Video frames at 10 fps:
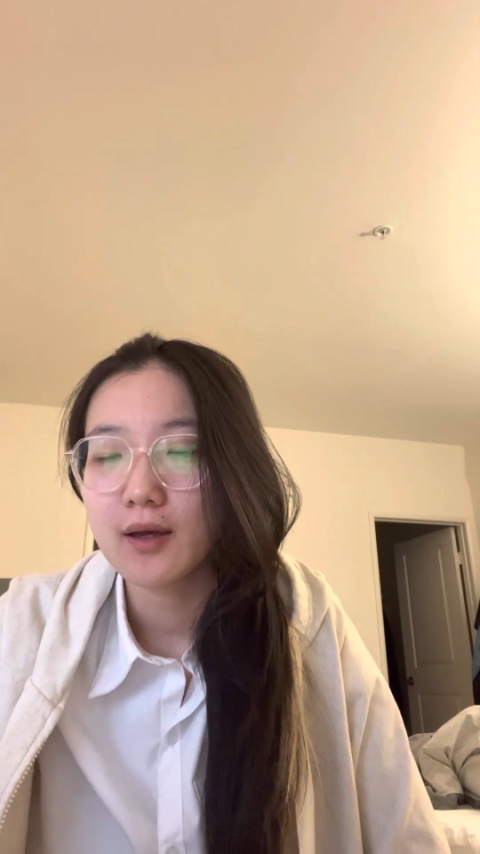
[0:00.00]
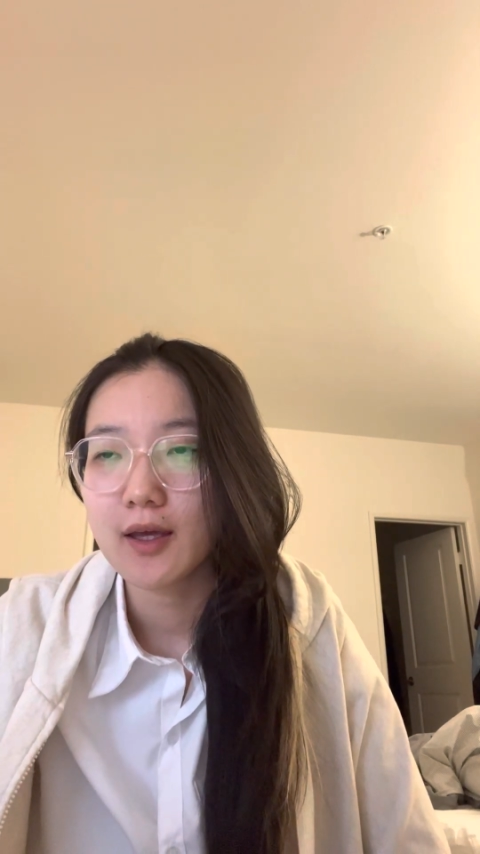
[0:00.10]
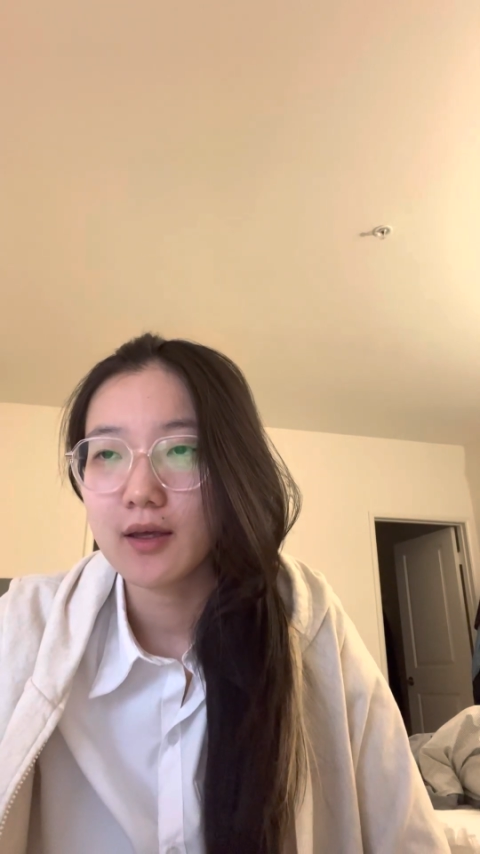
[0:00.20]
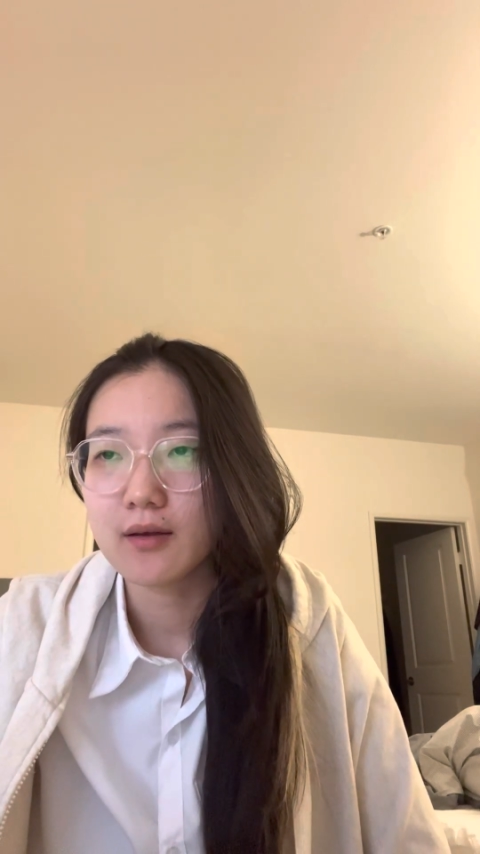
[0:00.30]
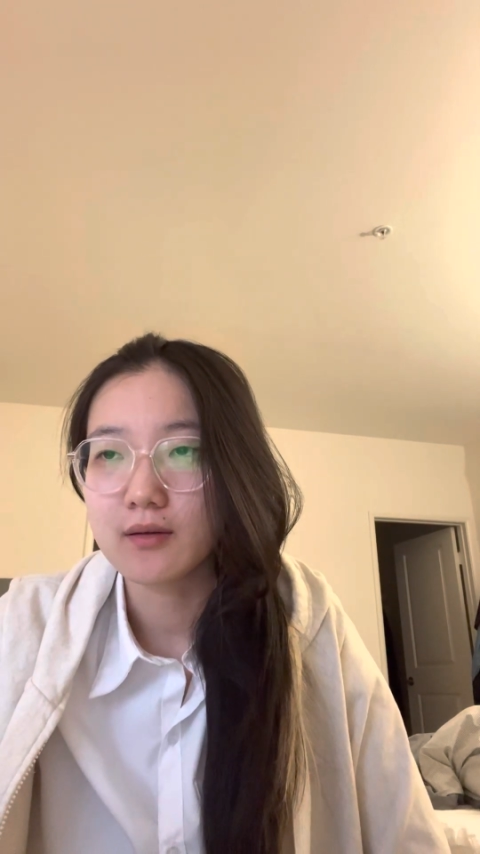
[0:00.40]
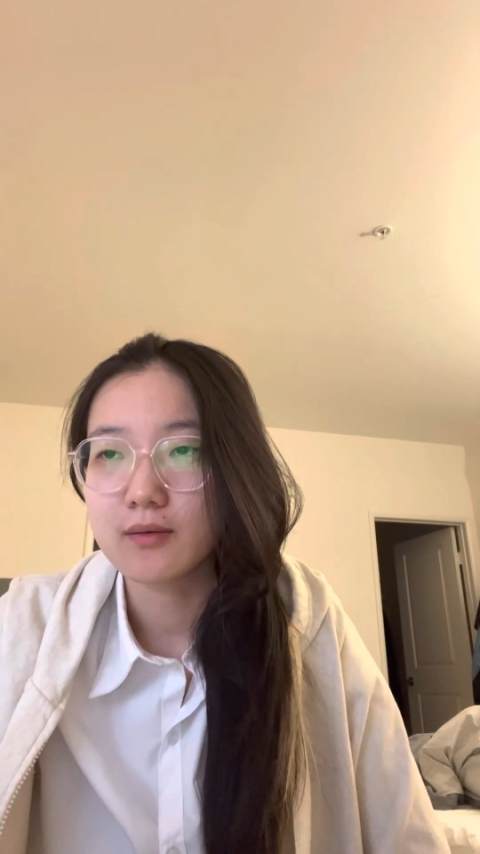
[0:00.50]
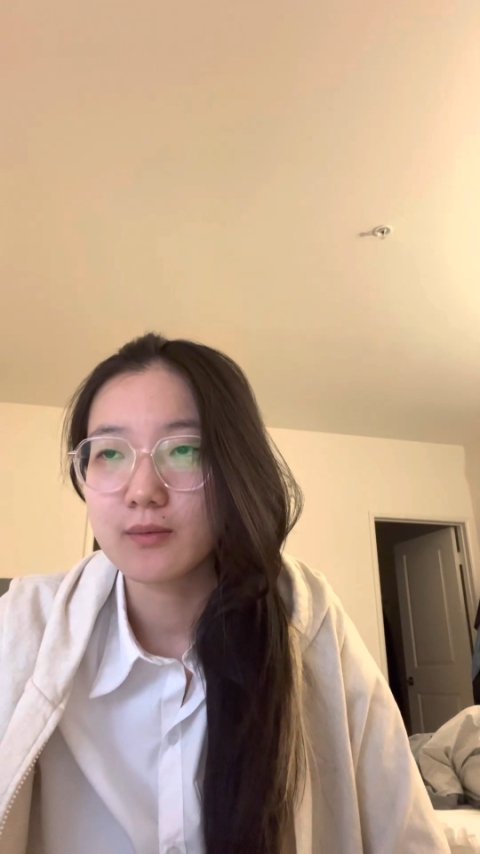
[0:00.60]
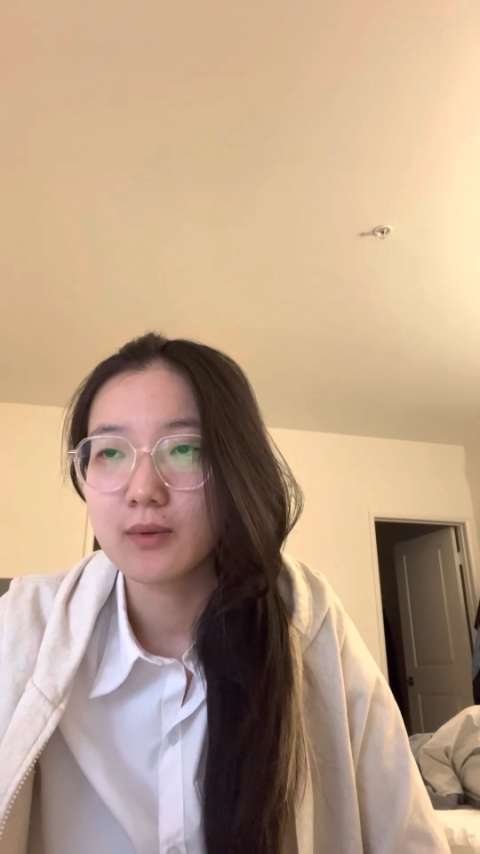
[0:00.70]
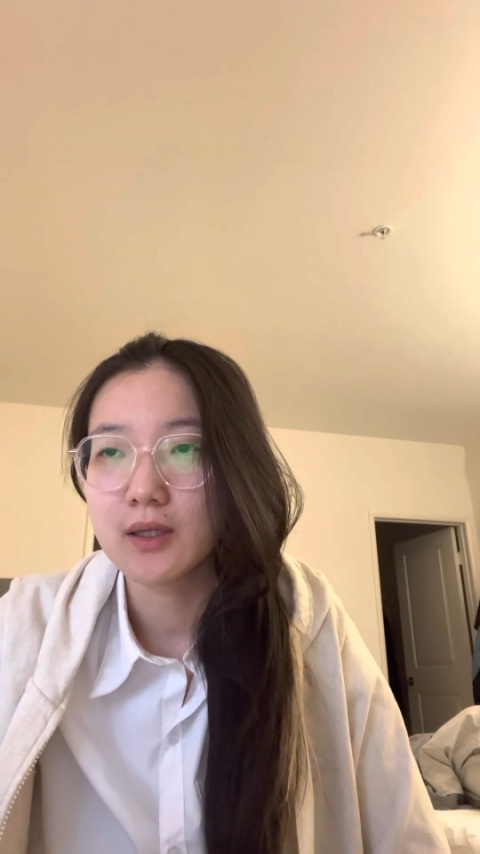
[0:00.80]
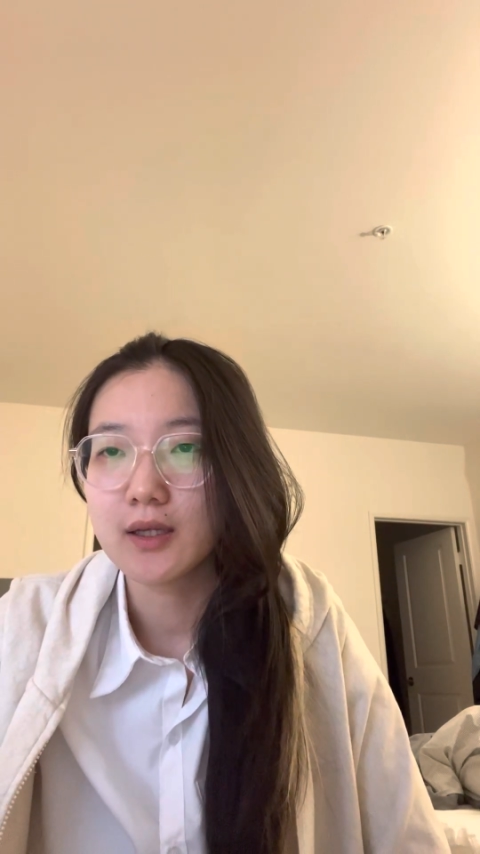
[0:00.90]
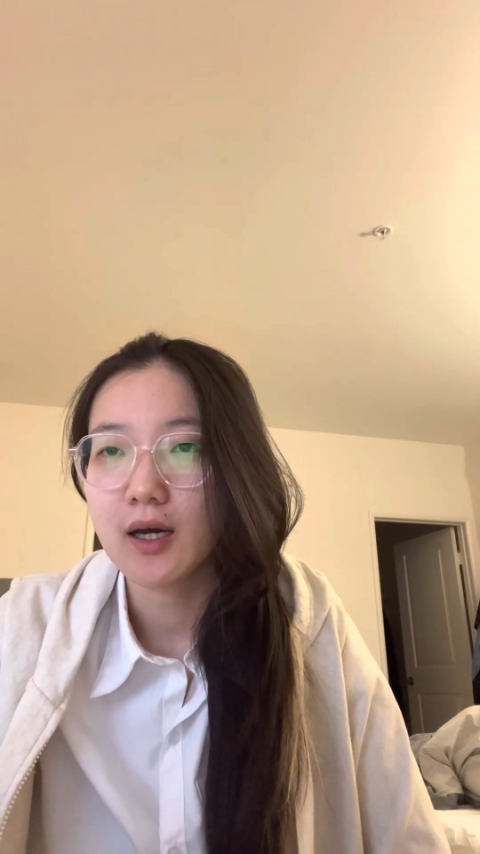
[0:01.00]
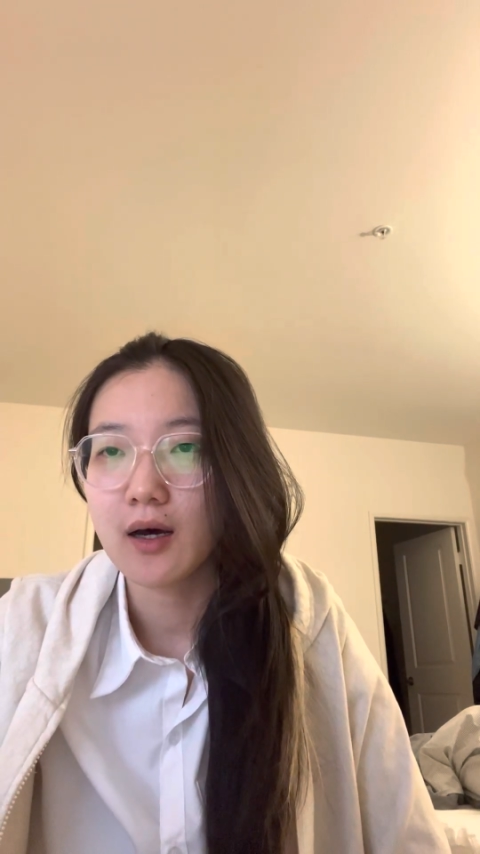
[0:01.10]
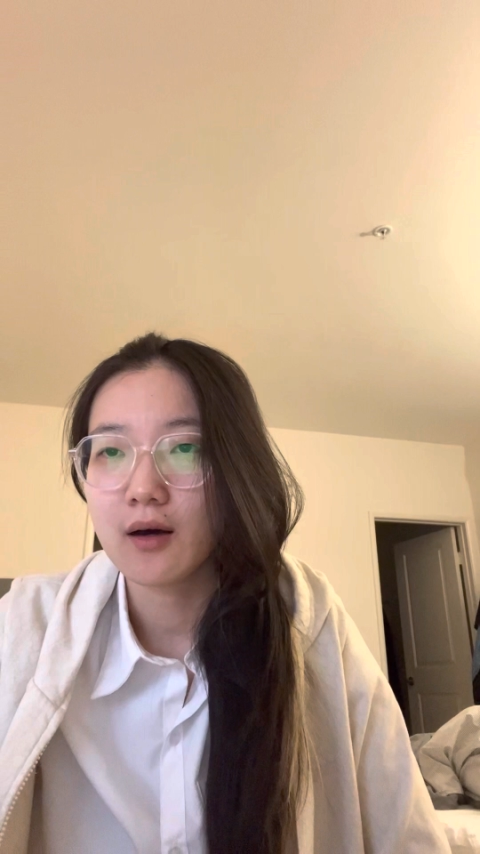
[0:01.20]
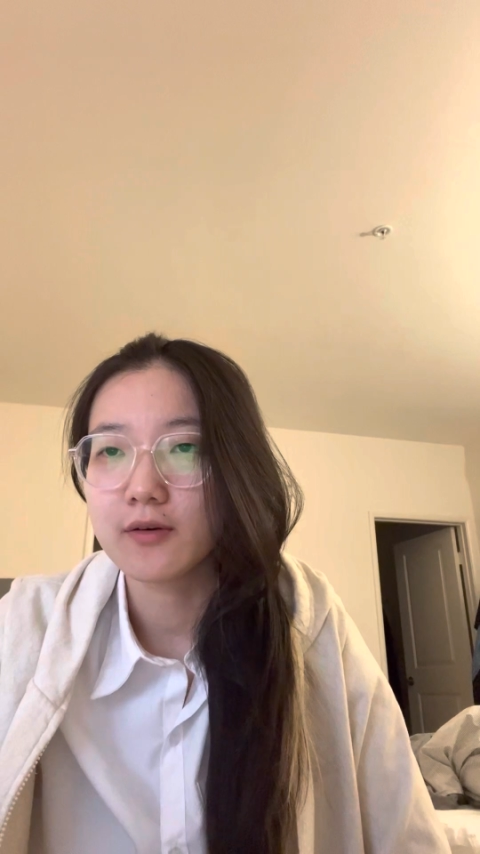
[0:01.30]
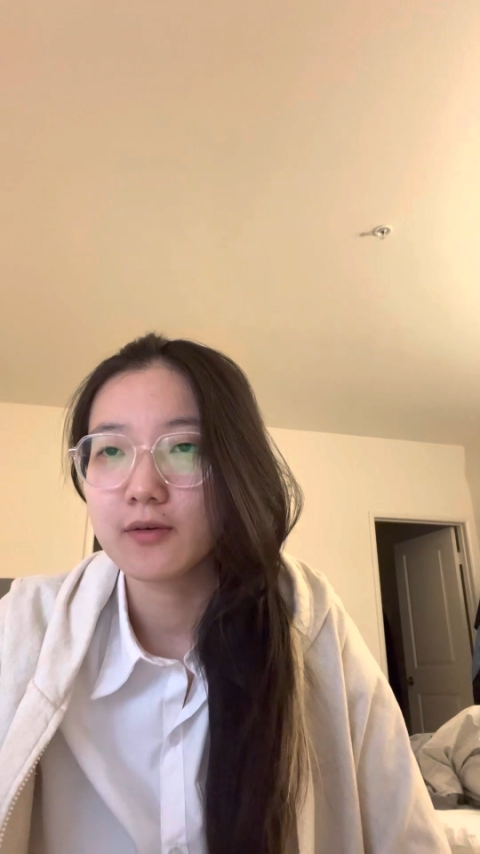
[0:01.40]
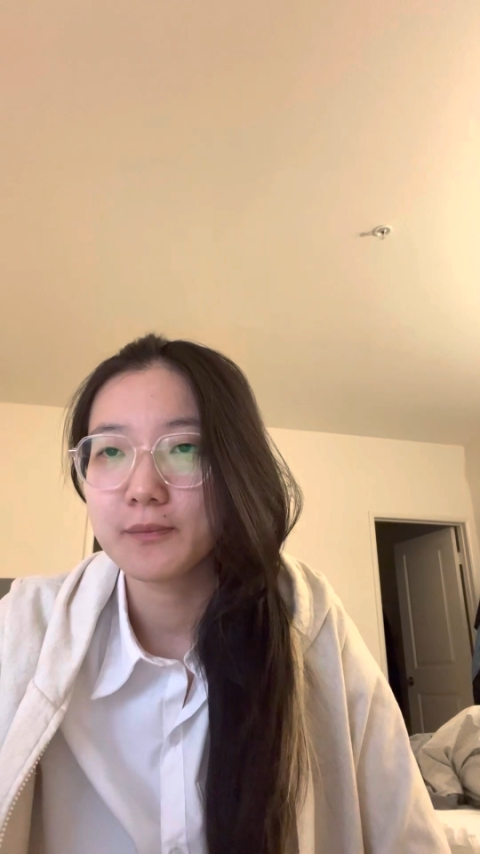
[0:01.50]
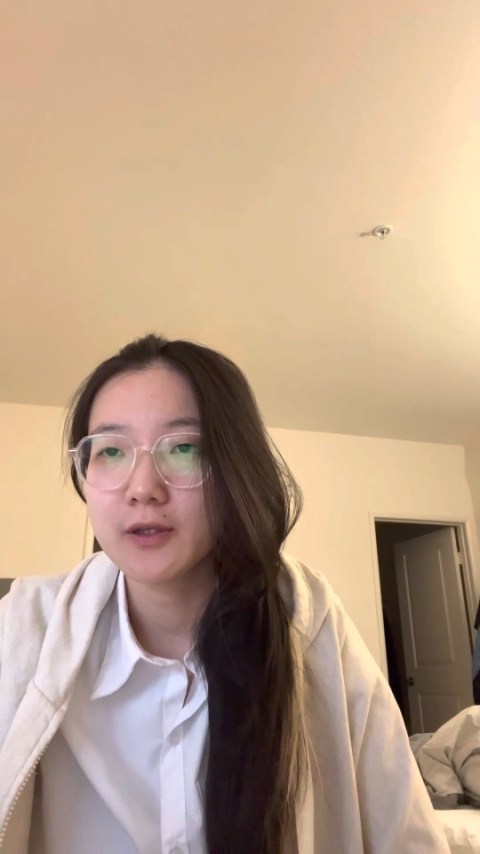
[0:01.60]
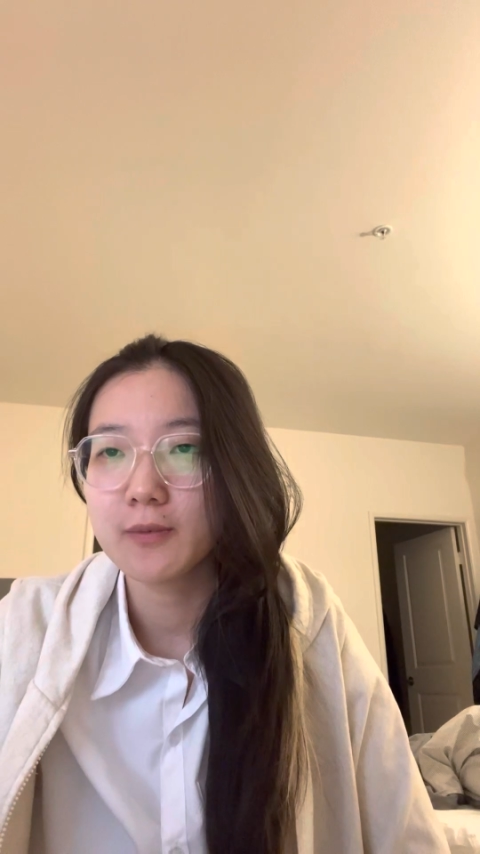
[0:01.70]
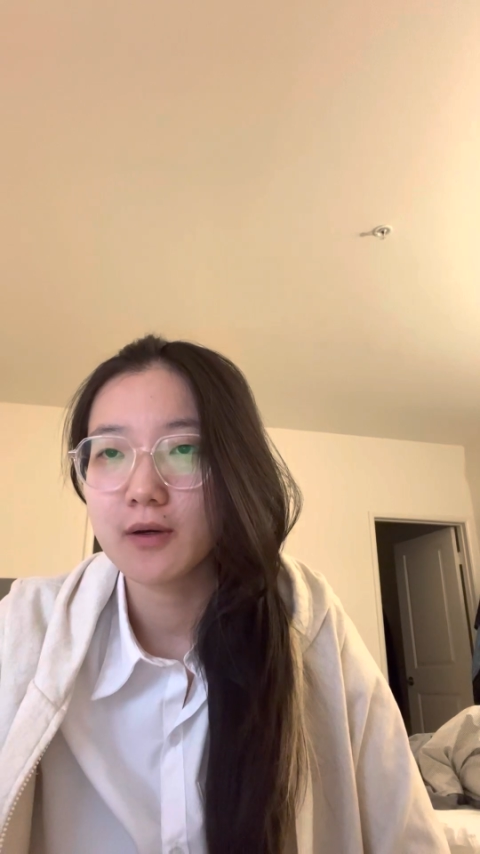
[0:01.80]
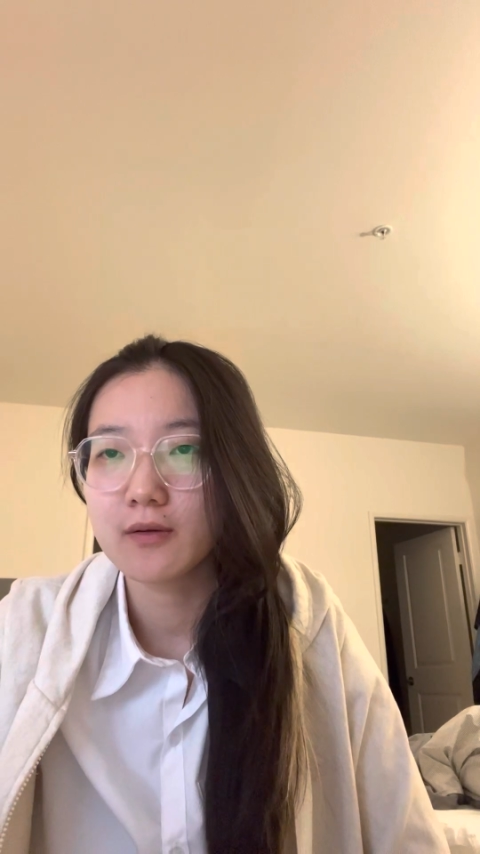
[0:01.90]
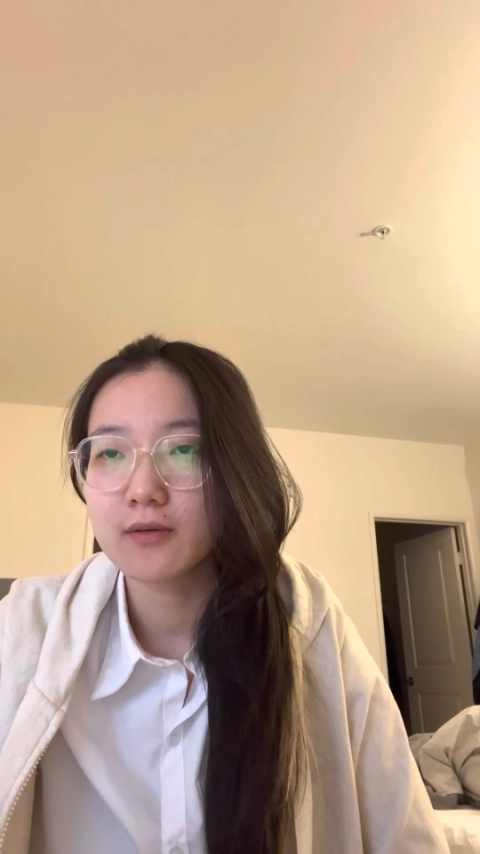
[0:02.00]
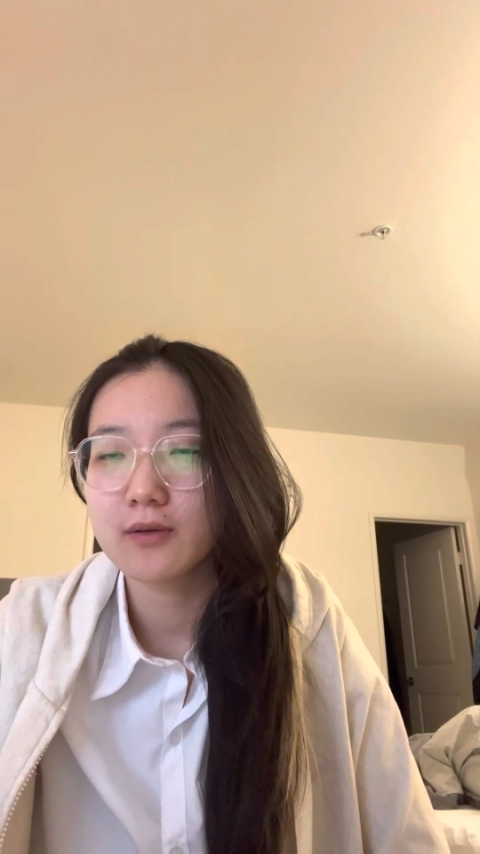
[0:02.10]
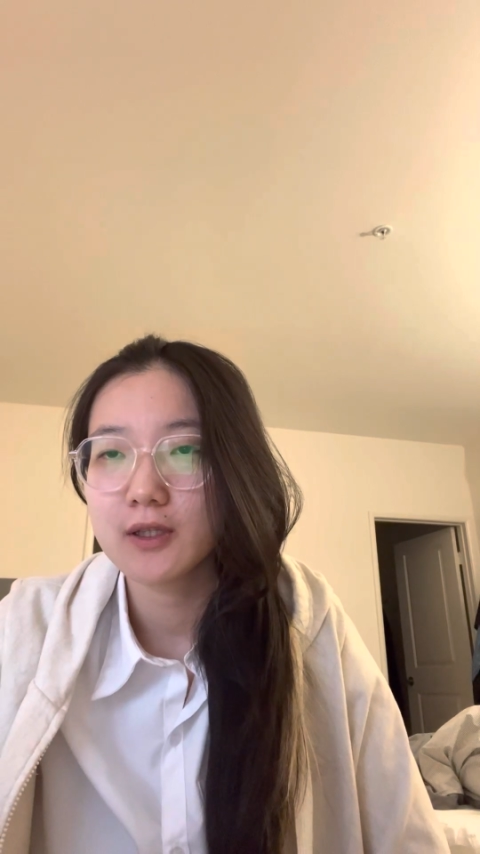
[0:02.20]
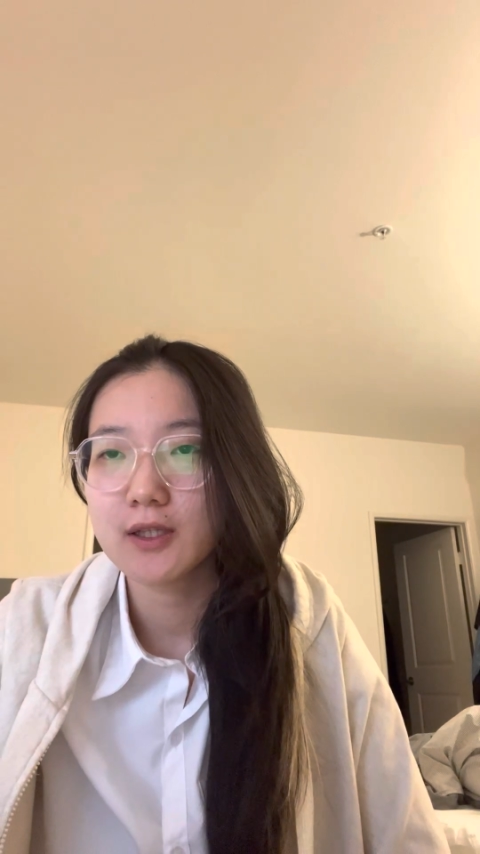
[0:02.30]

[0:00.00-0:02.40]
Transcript: And when all people